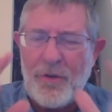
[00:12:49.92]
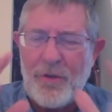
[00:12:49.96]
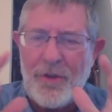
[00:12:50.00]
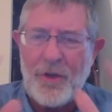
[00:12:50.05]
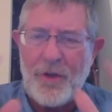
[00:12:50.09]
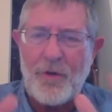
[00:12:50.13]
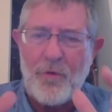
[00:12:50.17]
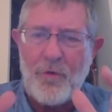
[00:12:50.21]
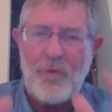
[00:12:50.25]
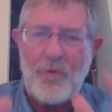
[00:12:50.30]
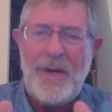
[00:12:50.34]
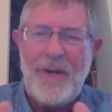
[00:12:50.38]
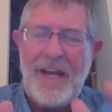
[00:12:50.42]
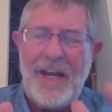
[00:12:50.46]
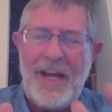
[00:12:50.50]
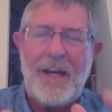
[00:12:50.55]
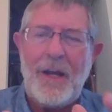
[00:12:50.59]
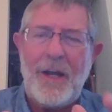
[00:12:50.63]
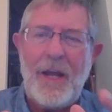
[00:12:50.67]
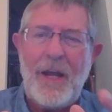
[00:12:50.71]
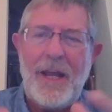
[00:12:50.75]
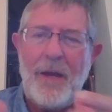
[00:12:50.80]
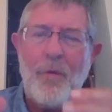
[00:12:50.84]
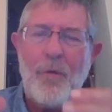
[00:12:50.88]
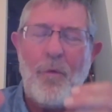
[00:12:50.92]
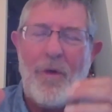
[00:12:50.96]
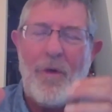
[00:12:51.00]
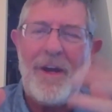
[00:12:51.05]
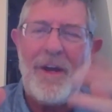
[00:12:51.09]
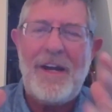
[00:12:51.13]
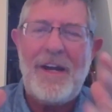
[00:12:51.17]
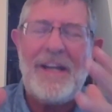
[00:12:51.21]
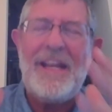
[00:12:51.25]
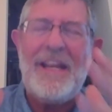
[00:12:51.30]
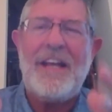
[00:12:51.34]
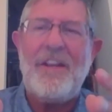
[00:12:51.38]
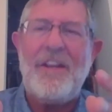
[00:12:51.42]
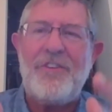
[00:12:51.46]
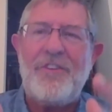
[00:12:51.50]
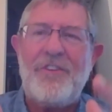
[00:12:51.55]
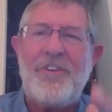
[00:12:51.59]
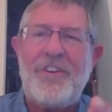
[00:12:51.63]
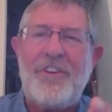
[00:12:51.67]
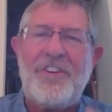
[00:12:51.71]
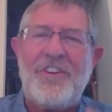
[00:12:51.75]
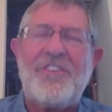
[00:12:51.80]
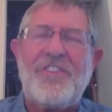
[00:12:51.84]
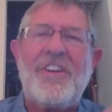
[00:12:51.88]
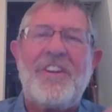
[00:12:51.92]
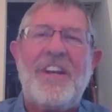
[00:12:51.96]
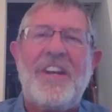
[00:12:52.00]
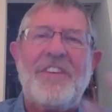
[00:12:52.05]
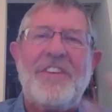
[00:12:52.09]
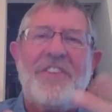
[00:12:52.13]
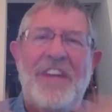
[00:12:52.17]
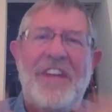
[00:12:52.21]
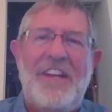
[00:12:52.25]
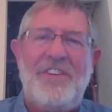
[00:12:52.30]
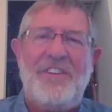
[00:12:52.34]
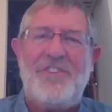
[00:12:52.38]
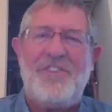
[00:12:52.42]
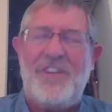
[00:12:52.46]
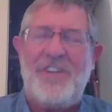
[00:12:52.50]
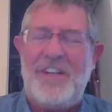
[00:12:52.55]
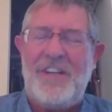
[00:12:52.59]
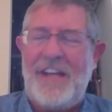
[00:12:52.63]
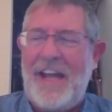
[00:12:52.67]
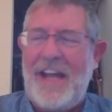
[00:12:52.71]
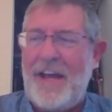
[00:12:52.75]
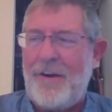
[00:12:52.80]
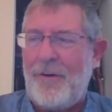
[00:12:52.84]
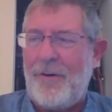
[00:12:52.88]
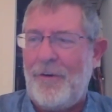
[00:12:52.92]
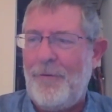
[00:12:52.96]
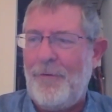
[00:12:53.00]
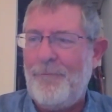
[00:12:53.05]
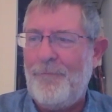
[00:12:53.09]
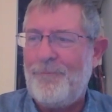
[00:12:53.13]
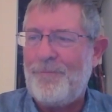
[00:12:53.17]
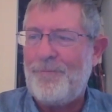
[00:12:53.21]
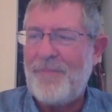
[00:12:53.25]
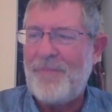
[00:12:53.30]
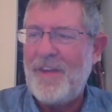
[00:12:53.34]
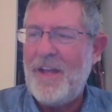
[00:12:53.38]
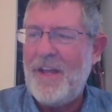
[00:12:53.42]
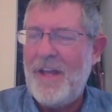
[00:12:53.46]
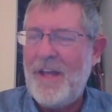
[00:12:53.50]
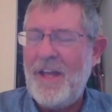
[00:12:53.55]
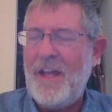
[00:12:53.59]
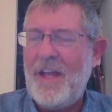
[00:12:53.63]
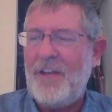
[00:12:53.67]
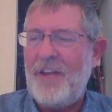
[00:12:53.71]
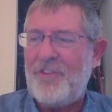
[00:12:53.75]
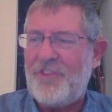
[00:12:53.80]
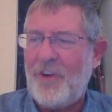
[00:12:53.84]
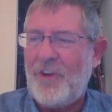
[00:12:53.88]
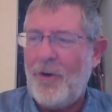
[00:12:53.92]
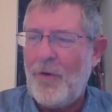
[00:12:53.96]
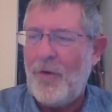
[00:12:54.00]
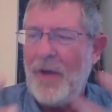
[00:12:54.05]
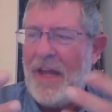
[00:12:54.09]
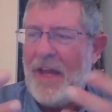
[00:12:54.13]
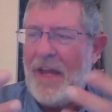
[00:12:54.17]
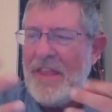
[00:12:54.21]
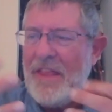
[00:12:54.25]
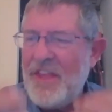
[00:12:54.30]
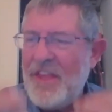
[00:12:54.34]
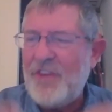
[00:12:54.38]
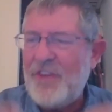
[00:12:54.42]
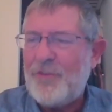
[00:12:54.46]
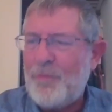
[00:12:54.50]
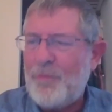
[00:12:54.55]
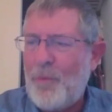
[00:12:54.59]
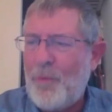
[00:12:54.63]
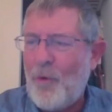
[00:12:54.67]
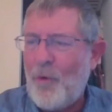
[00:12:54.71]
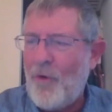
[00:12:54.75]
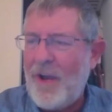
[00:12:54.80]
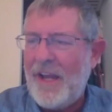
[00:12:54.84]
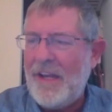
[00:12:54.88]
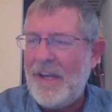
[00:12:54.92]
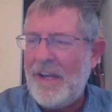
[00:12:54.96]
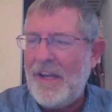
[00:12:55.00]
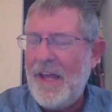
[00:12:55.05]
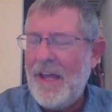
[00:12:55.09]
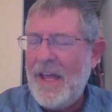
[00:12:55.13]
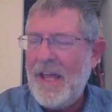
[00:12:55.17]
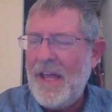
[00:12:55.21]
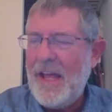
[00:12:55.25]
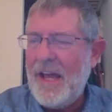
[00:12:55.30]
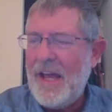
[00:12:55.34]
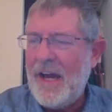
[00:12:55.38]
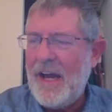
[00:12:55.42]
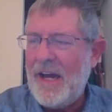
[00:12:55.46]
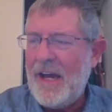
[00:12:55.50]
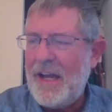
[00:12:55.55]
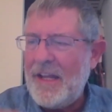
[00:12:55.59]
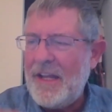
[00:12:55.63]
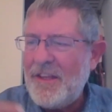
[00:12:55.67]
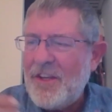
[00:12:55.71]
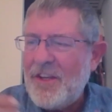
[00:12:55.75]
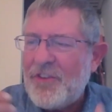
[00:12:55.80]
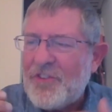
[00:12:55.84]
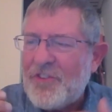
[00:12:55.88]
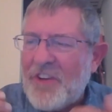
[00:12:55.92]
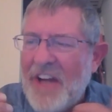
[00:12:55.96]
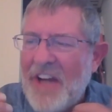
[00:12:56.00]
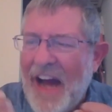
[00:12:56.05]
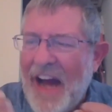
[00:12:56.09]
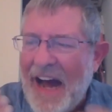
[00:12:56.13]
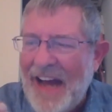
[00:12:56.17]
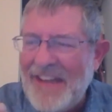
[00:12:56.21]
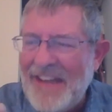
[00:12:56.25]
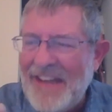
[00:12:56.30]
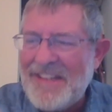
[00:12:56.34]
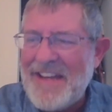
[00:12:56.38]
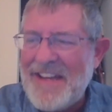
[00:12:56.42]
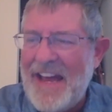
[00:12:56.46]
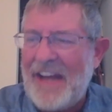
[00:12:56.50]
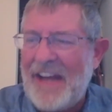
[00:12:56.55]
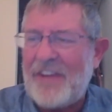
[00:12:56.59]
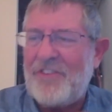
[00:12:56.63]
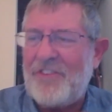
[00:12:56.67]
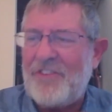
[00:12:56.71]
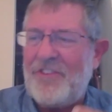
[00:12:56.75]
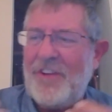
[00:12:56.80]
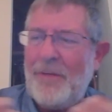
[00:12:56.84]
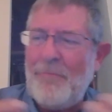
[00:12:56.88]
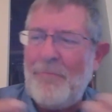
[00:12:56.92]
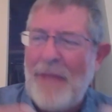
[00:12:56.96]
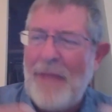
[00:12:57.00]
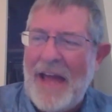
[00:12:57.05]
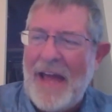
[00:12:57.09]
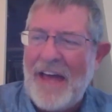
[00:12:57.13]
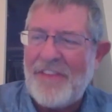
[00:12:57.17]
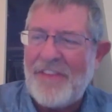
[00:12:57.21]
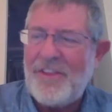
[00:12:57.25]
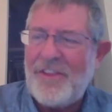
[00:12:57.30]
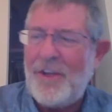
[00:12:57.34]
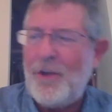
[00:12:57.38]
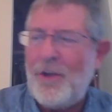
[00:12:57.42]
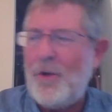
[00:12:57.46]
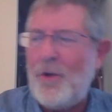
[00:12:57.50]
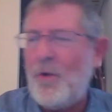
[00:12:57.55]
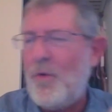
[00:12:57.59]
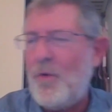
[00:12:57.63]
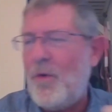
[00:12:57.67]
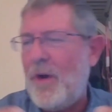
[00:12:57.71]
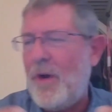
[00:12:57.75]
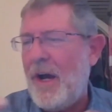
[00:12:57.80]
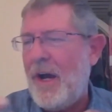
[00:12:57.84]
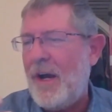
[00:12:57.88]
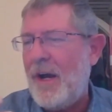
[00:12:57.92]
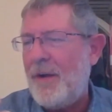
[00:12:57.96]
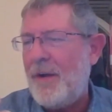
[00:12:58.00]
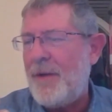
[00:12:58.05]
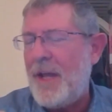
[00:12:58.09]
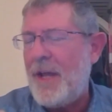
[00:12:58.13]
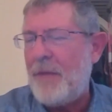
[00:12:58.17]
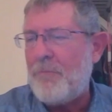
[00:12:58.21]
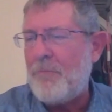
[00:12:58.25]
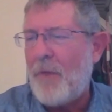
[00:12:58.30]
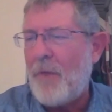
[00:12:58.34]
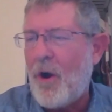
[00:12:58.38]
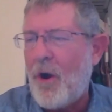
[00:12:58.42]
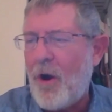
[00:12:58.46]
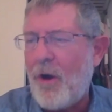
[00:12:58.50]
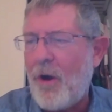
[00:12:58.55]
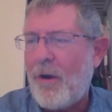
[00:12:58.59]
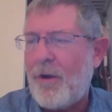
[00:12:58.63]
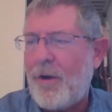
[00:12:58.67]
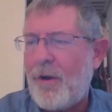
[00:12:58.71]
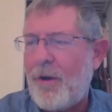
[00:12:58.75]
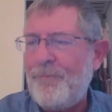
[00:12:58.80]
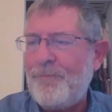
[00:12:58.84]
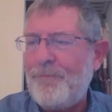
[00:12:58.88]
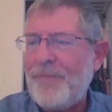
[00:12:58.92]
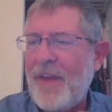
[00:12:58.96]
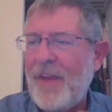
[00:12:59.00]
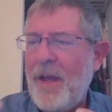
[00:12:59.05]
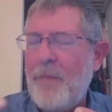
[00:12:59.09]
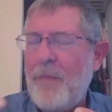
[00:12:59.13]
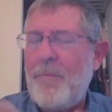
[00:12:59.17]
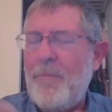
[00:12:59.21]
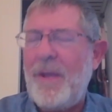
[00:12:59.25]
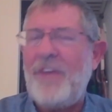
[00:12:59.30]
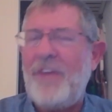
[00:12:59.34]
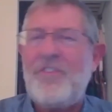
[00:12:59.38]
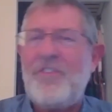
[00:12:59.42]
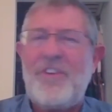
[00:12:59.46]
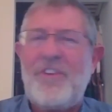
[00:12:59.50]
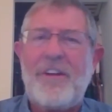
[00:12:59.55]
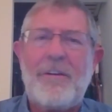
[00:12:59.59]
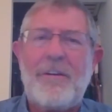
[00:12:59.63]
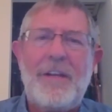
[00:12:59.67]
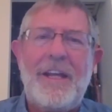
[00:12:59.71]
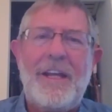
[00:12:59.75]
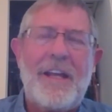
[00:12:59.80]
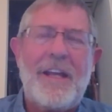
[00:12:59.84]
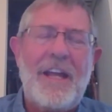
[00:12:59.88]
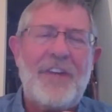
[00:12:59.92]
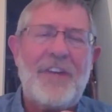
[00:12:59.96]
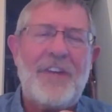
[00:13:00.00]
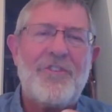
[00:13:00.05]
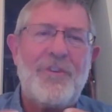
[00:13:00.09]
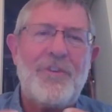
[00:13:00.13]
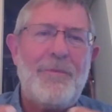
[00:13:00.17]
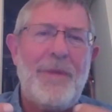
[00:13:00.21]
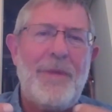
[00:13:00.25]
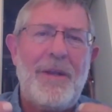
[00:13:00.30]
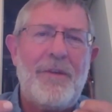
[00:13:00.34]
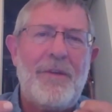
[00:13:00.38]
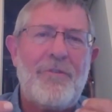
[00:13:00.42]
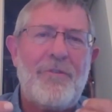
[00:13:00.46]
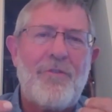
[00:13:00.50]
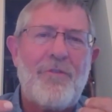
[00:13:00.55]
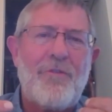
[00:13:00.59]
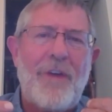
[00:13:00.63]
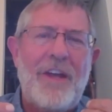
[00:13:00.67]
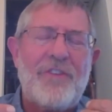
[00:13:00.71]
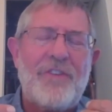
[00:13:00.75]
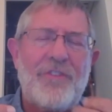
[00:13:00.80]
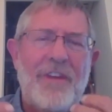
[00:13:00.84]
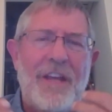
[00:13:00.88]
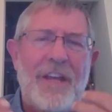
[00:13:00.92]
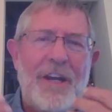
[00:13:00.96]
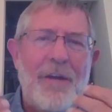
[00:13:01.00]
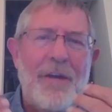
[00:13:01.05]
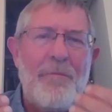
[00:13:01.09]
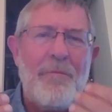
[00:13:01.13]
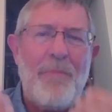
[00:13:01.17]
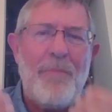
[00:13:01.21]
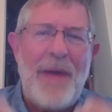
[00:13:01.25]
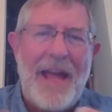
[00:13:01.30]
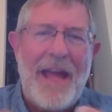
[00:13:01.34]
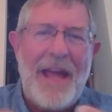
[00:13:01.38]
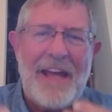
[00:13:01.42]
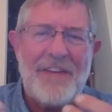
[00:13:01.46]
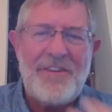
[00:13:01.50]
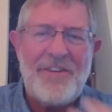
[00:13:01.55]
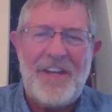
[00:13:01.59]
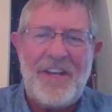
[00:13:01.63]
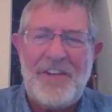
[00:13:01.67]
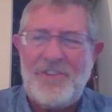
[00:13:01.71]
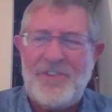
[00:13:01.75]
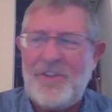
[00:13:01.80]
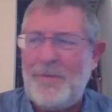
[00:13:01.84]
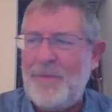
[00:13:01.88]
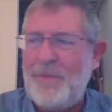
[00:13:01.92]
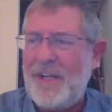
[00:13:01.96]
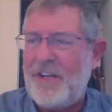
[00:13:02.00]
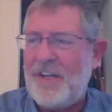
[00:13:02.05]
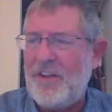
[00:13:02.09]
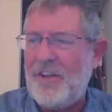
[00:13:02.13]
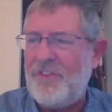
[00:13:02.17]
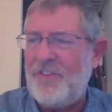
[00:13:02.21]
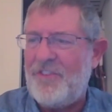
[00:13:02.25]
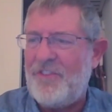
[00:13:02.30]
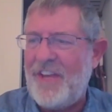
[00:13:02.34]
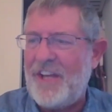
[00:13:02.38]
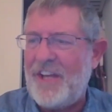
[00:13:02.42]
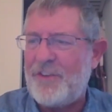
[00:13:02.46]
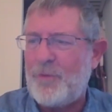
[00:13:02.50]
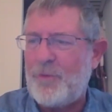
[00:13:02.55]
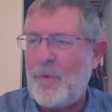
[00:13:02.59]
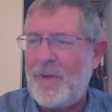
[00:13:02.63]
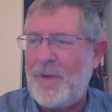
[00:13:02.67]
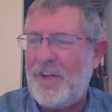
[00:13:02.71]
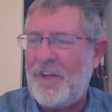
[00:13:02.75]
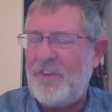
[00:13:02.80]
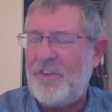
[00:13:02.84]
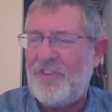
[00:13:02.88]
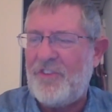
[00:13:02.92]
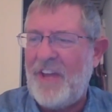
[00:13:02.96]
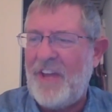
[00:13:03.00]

the Greek, what it is it's an attention getter. And so in this point, in this context, in Matthew, in Mark, basically it gets to be translated pay attention because that's what he's